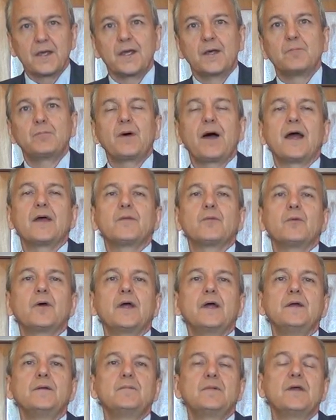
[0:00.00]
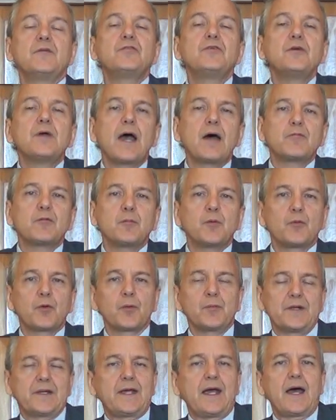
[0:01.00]
And by the way, if you happen to be
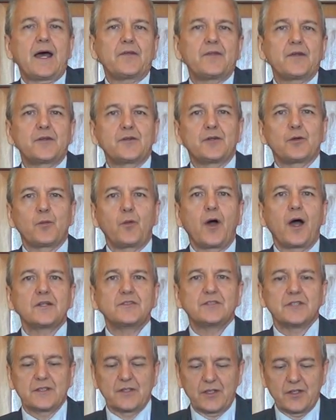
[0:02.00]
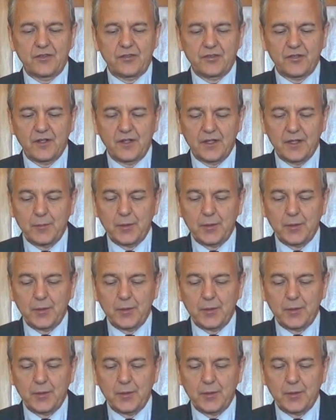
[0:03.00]
Roman Catholic and you're watching this,